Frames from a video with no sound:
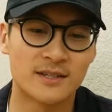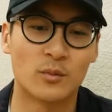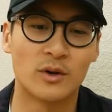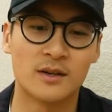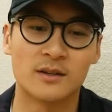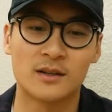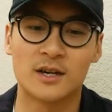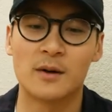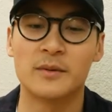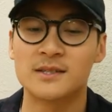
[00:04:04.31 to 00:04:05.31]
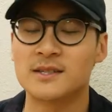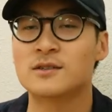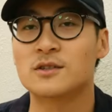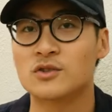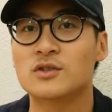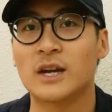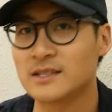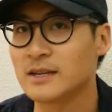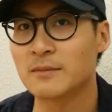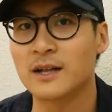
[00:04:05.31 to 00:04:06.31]
someone coming to
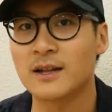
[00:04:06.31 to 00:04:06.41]
like take my